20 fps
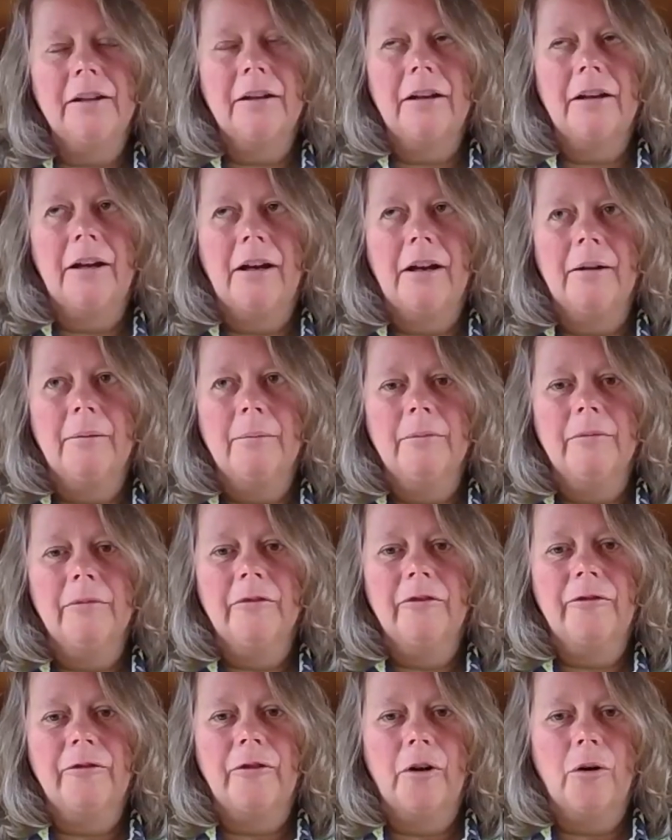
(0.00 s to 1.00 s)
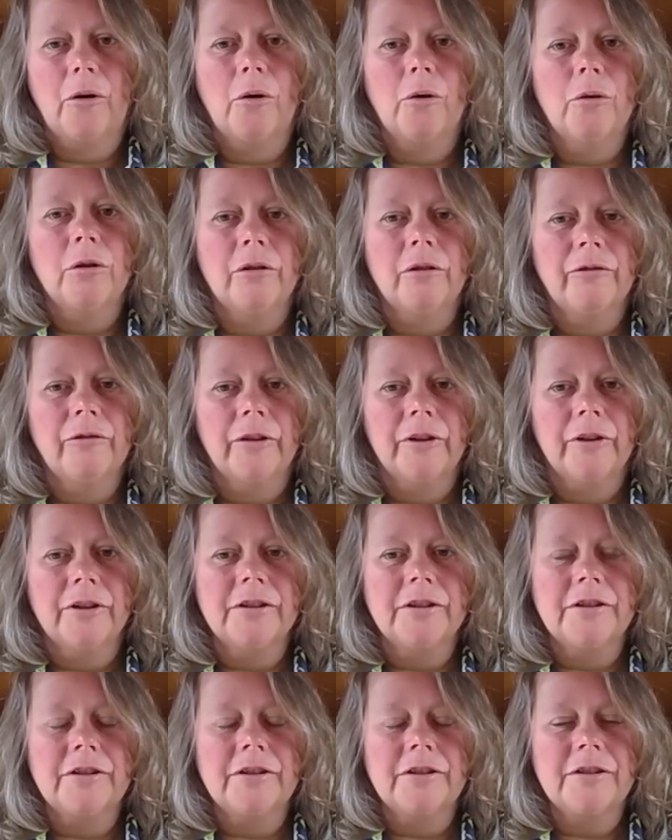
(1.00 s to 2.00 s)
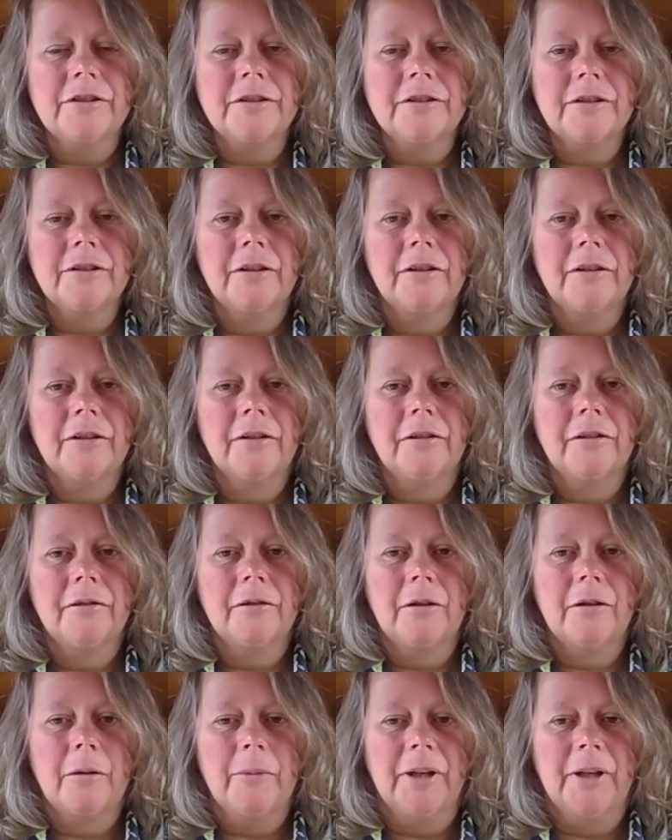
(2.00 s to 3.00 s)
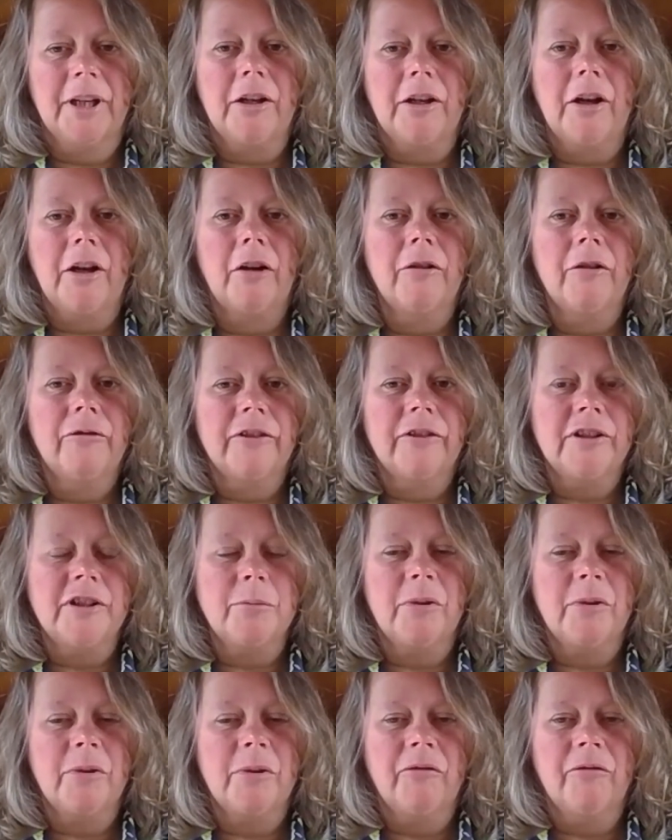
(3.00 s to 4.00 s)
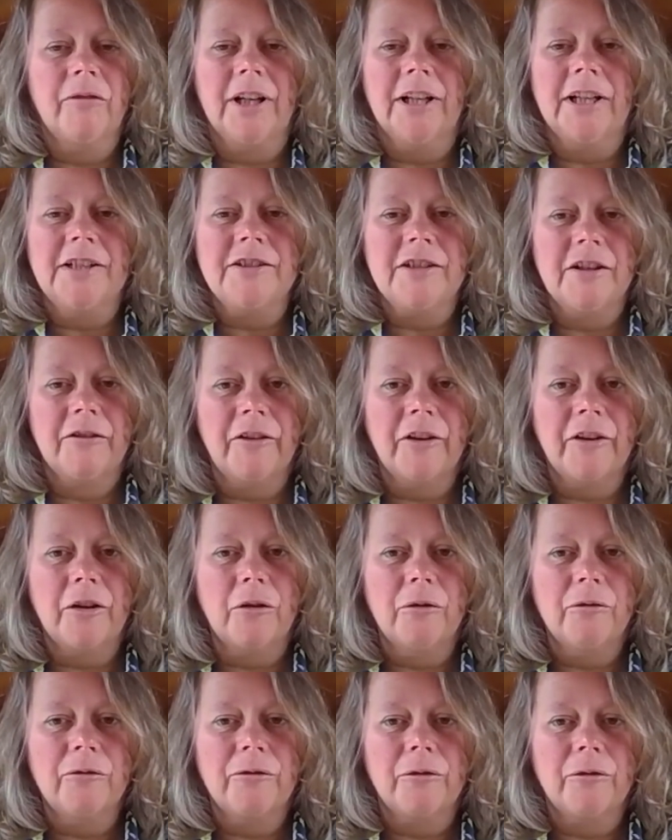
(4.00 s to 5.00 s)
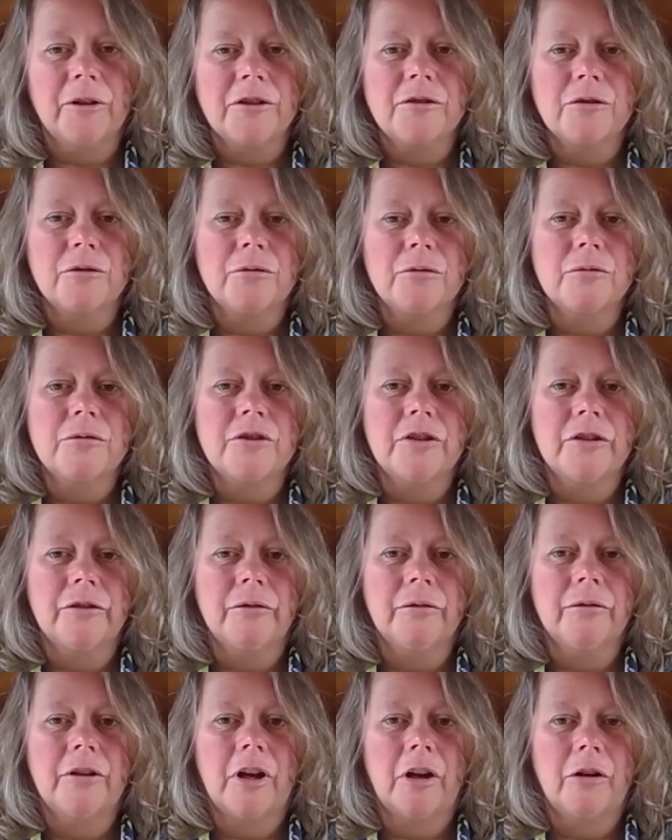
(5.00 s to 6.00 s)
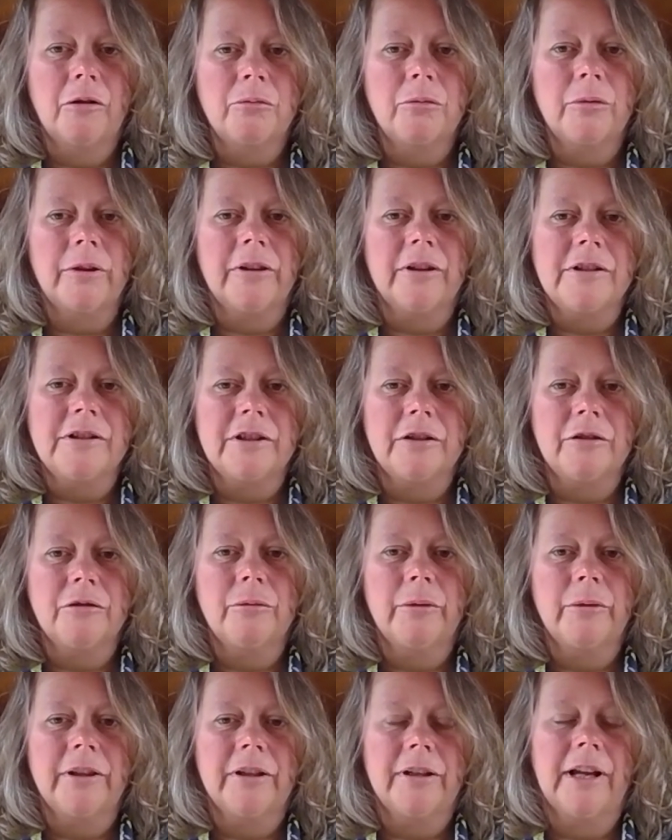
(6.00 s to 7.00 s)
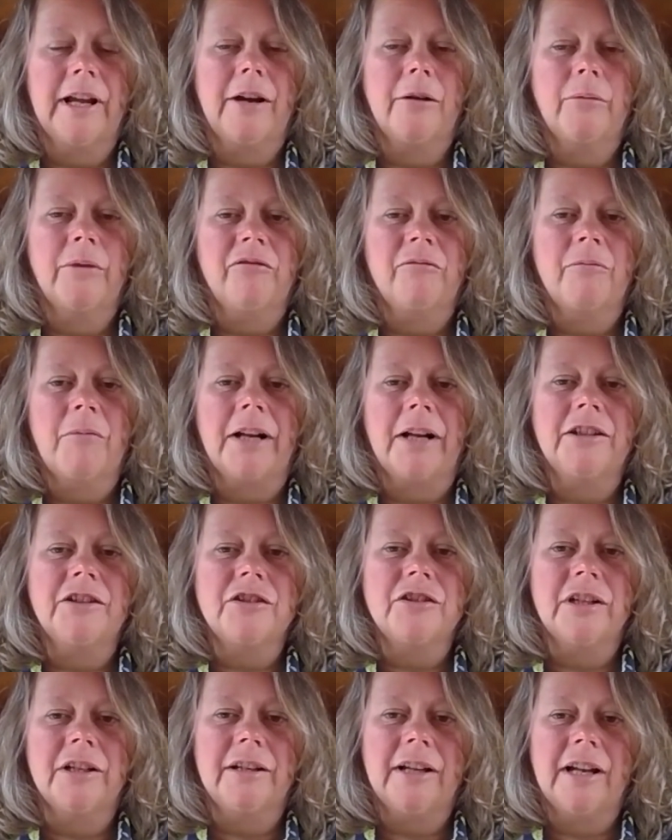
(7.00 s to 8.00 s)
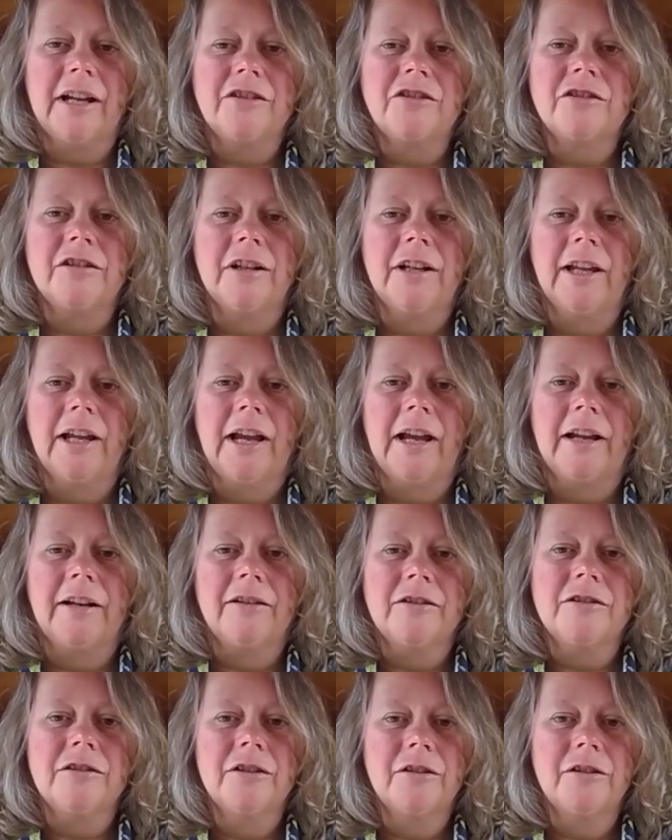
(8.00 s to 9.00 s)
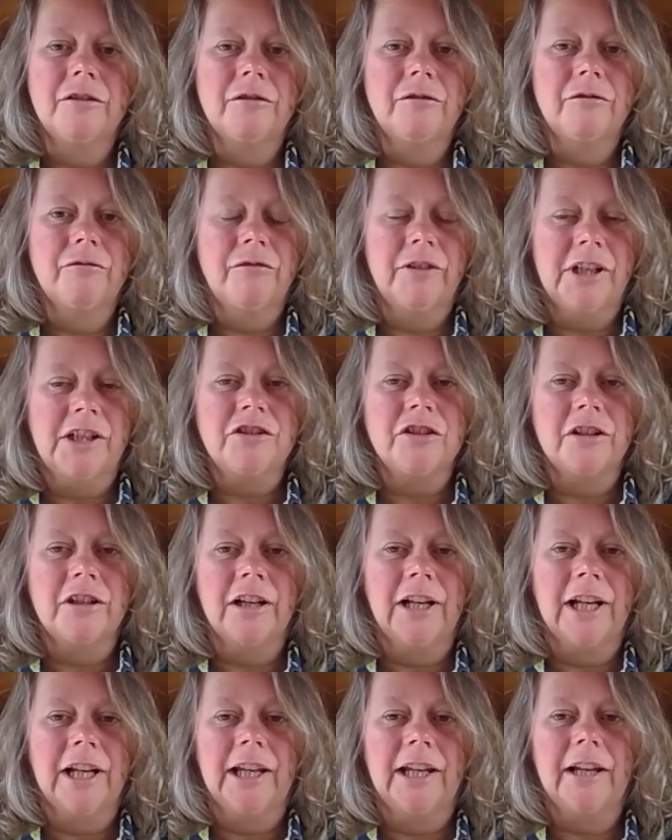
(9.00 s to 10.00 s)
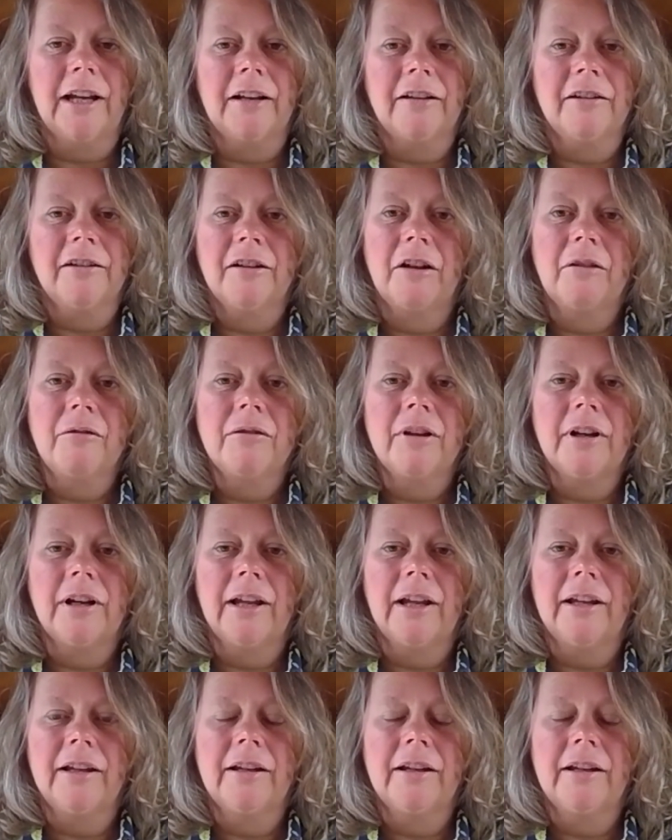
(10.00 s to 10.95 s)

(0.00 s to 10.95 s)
for all of us, I mean, COVID's been really difficult for us all to cope with and deal with, and how we've managed it nationally and regionally and locally.